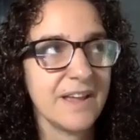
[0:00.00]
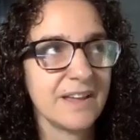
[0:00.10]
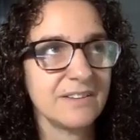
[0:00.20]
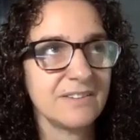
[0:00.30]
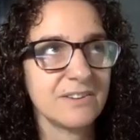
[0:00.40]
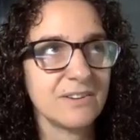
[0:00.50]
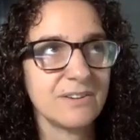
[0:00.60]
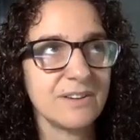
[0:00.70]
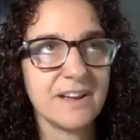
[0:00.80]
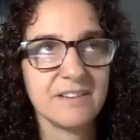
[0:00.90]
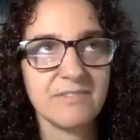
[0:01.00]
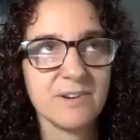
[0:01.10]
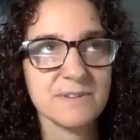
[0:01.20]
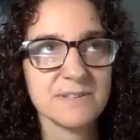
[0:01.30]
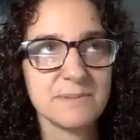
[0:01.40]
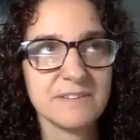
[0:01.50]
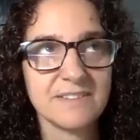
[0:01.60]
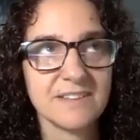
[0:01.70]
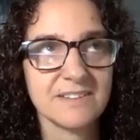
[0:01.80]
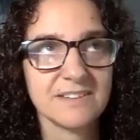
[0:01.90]
And I've always been
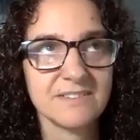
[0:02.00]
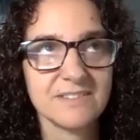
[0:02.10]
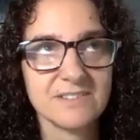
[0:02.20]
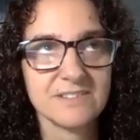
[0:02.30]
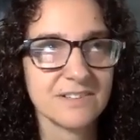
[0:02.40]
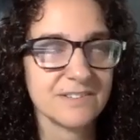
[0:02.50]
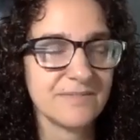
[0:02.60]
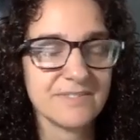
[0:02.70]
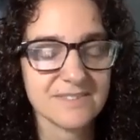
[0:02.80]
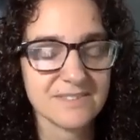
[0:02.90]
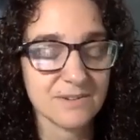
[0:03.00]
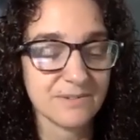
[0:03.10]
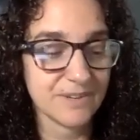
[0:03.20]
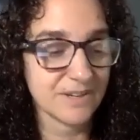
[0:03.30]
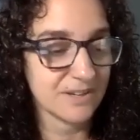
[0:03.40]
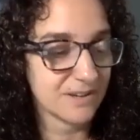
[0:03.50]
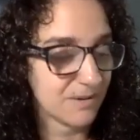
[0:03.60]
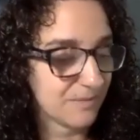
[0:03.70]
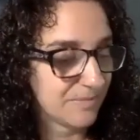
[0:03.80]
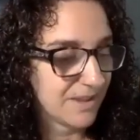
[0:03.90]
sensitive to sugar. So there you go.